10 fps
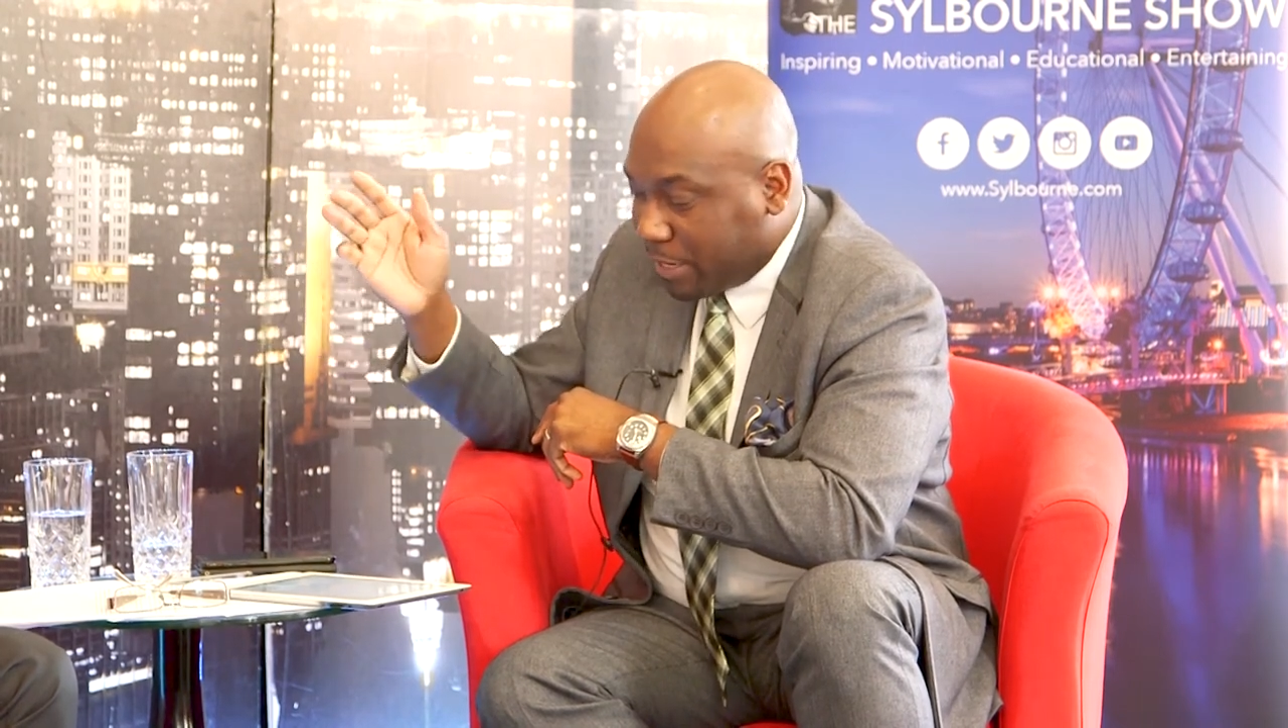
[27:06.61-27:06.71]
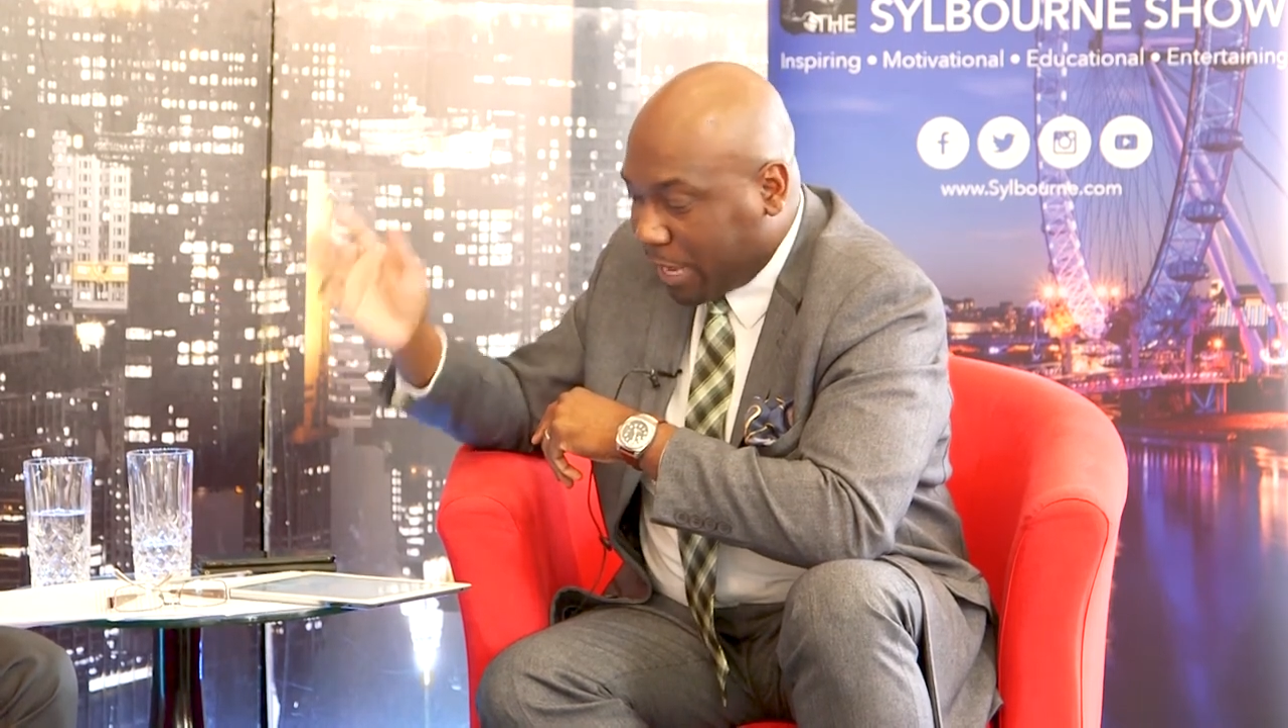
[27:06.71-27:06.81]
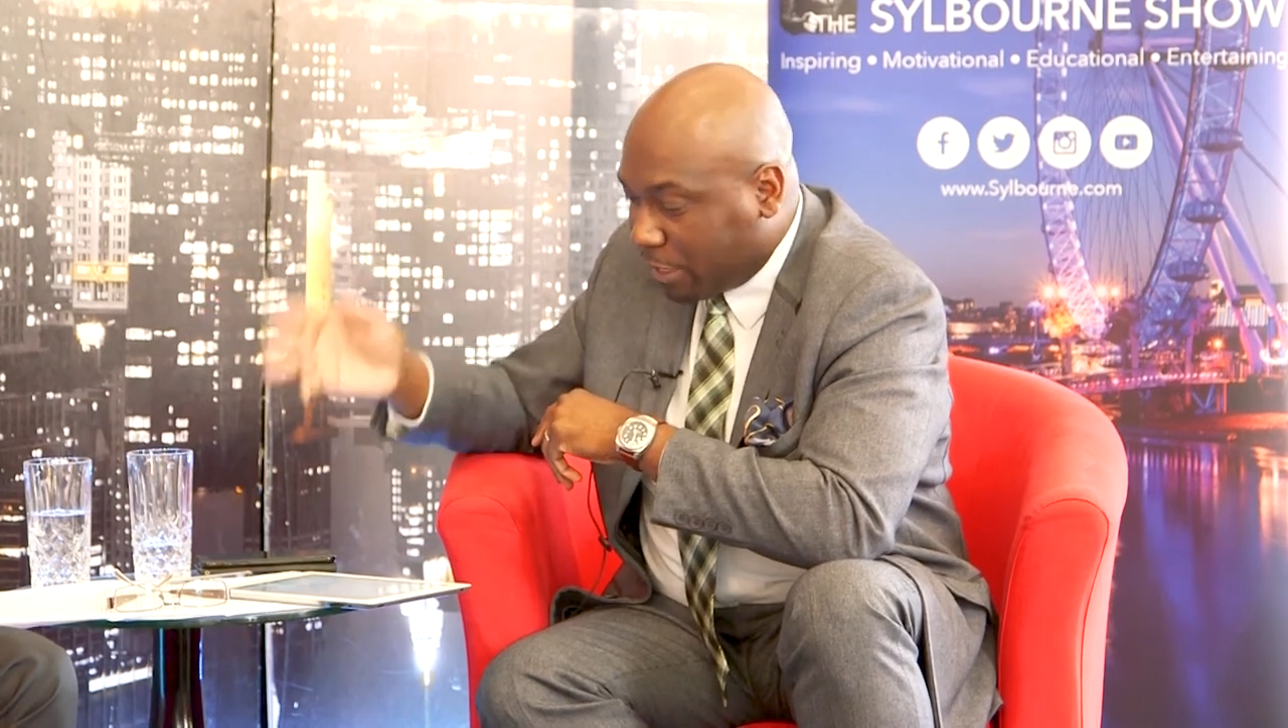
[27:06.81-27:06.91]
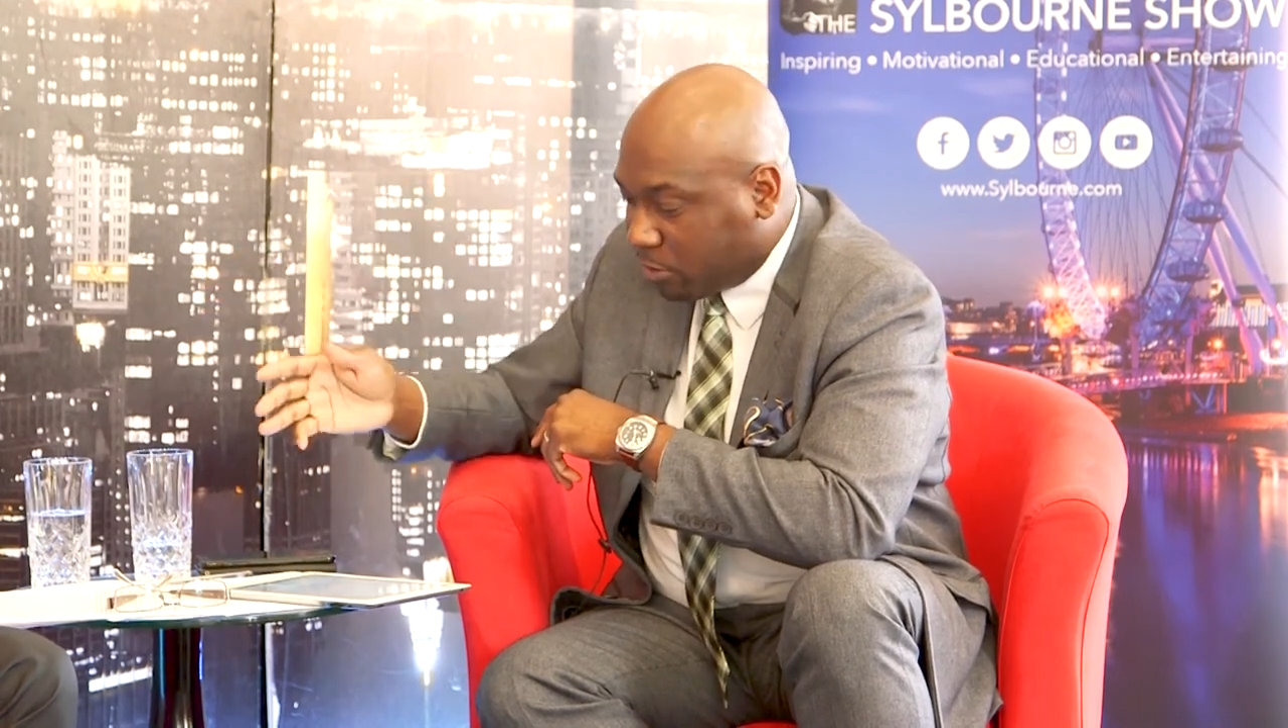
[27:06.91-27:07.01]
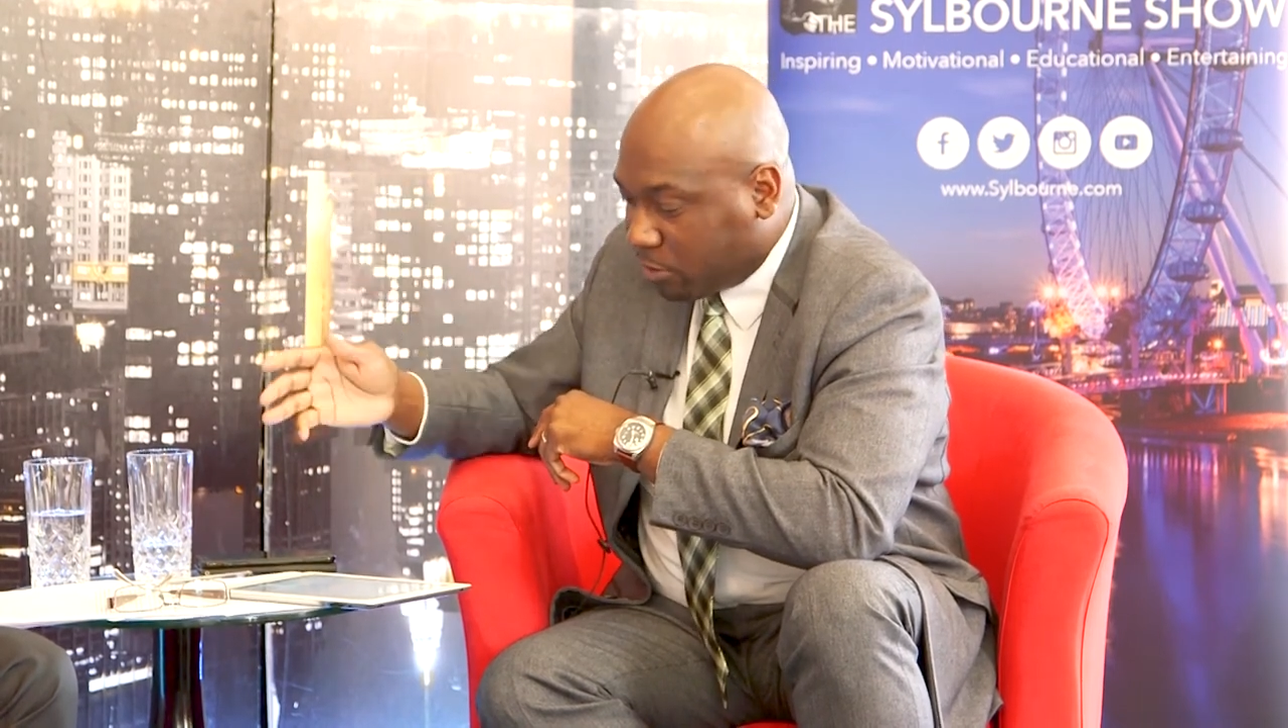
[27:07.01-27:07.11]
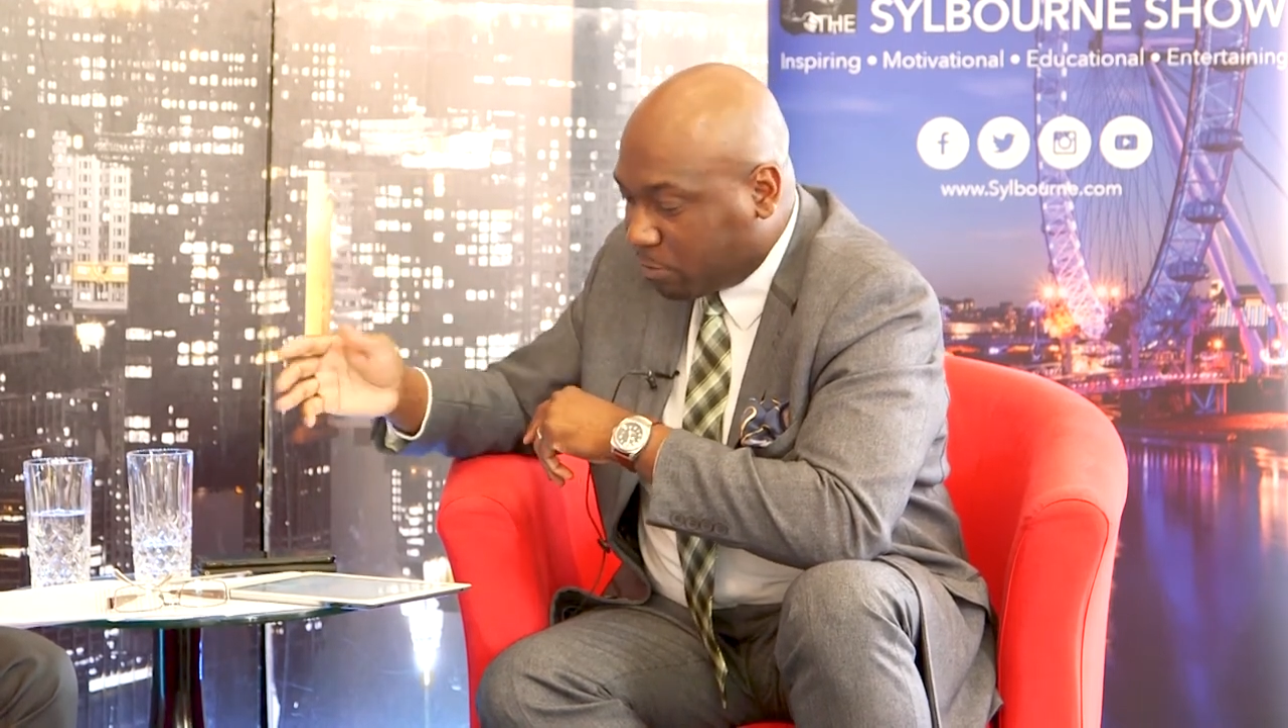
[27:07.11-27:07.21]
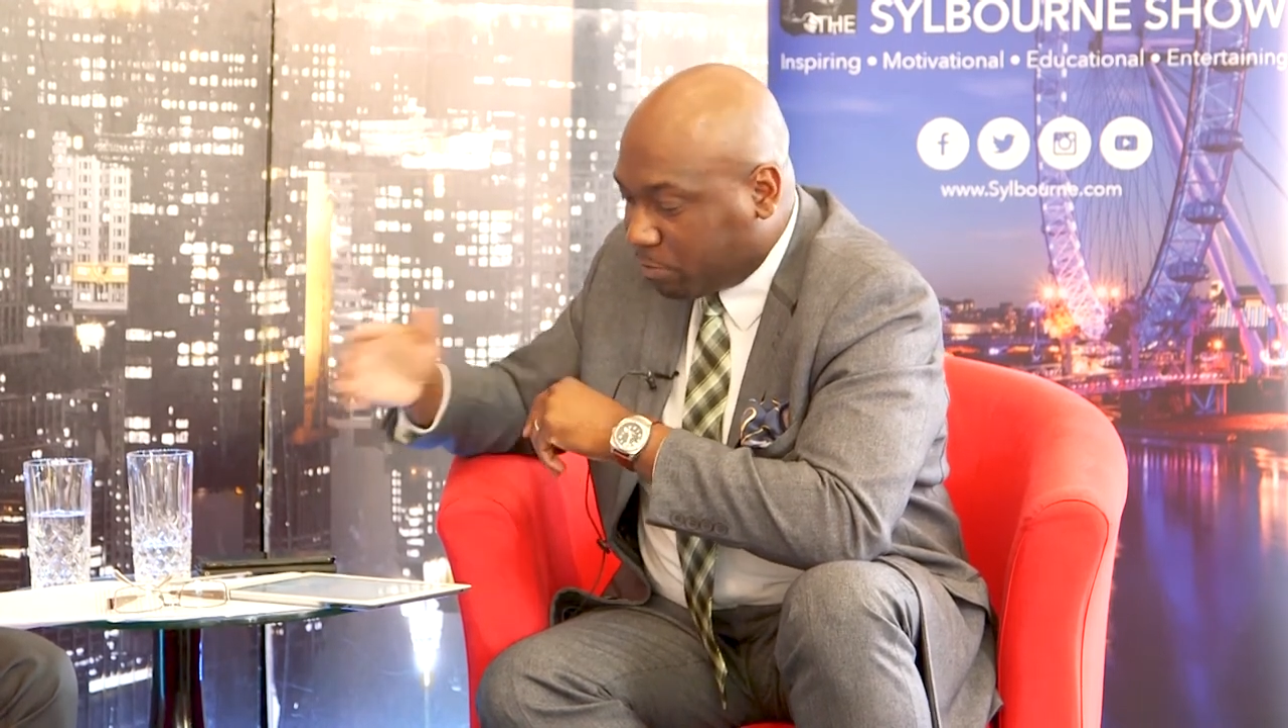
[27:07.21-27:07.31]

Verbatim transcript: election,